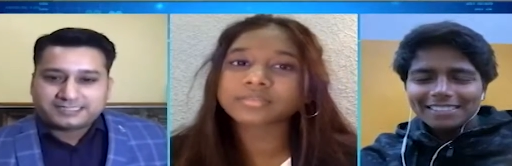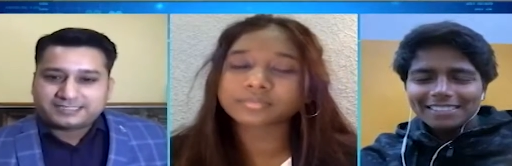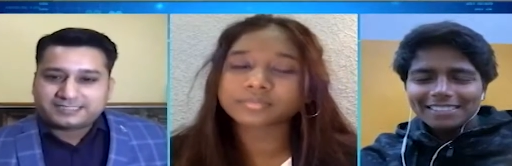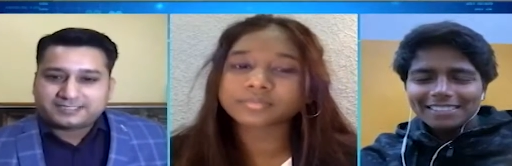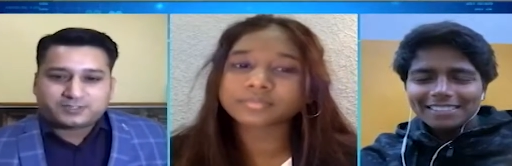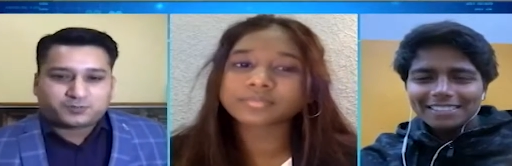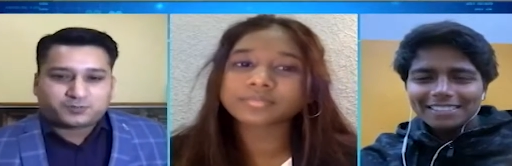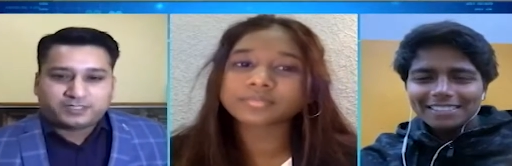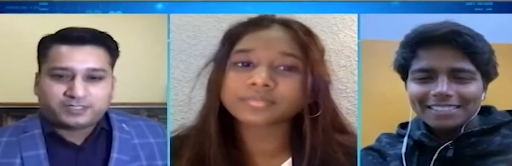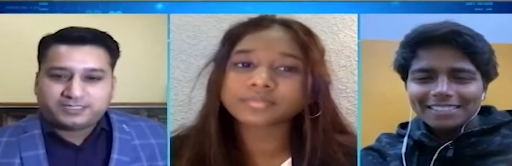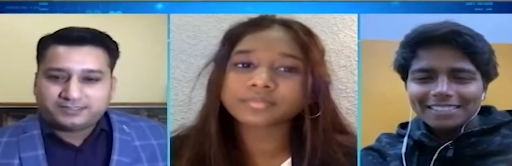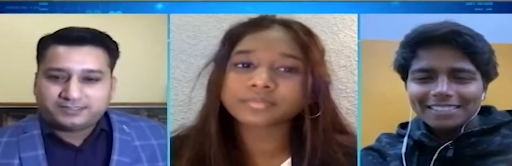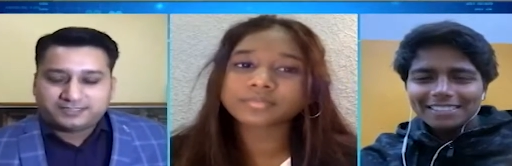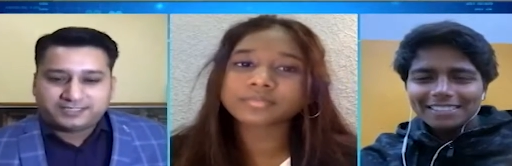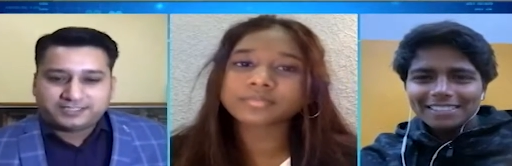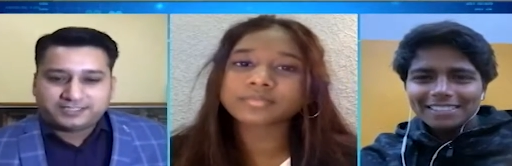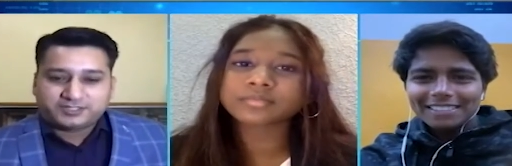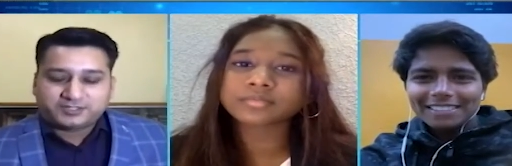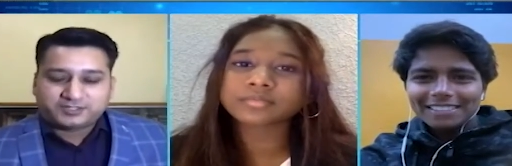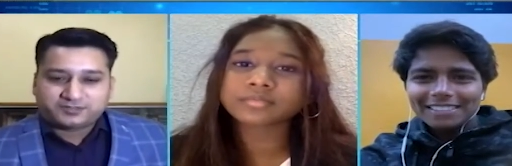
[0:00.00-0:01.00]
Speaker 1: just
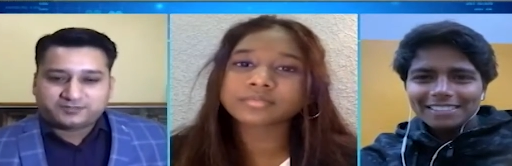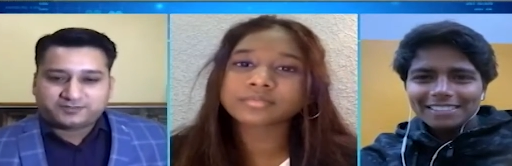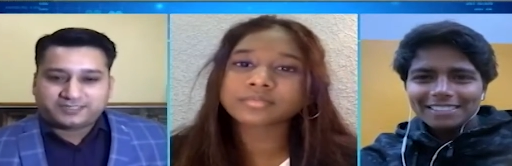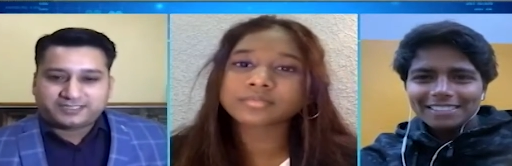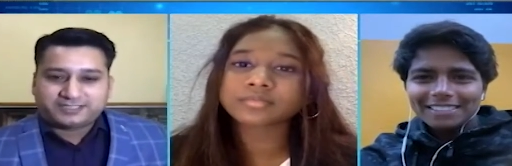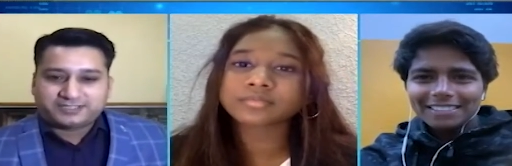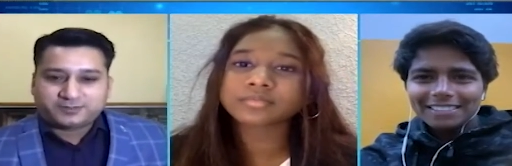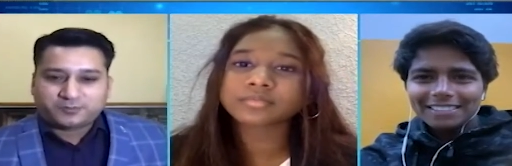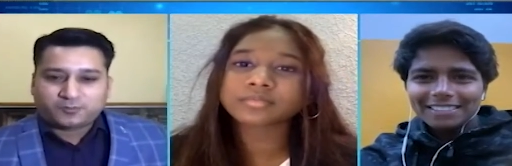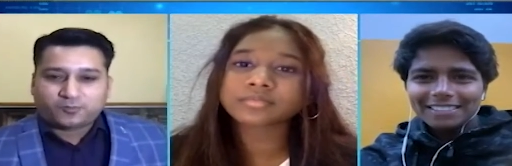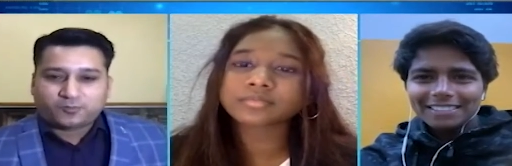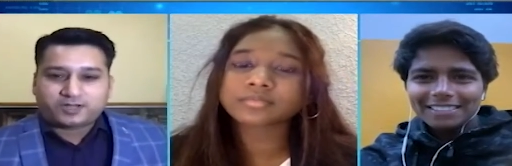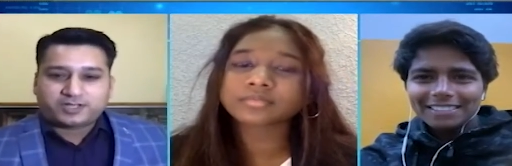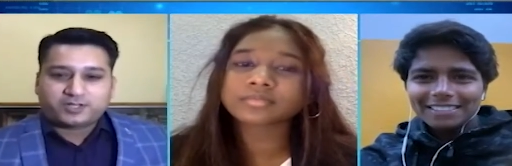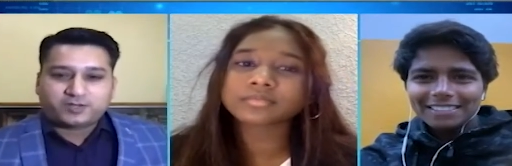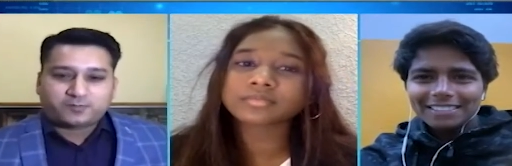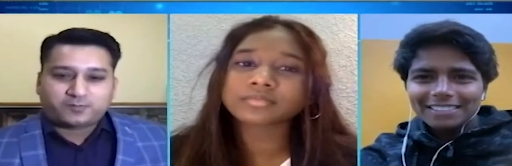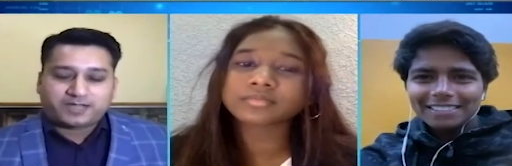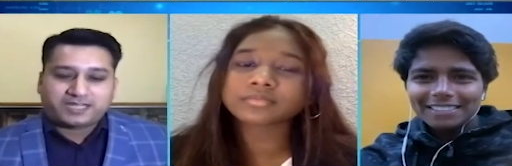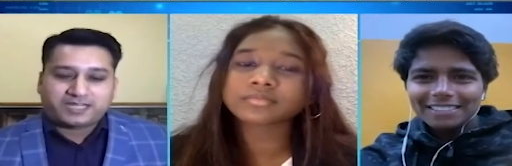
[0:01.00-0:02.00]
23 years of age.
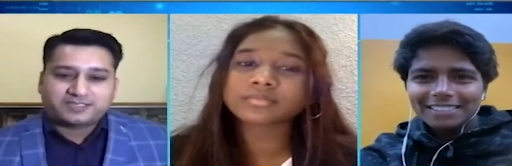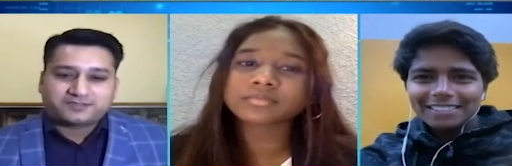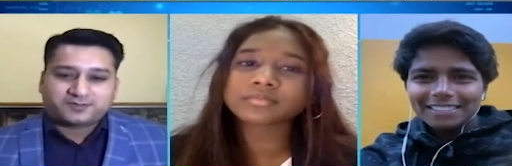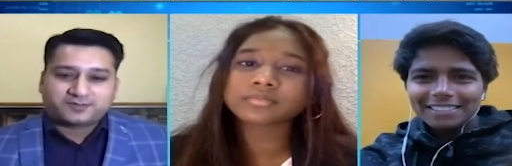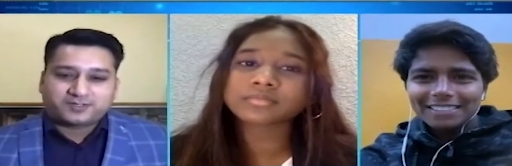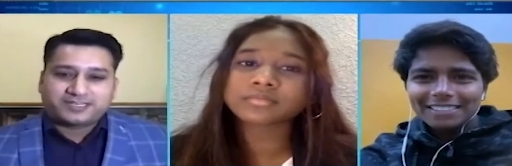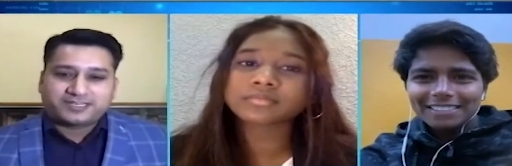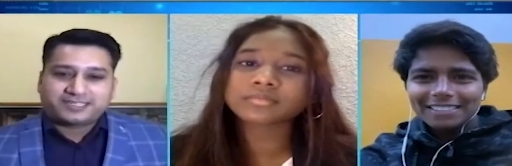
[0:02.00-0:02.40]
What are your plans for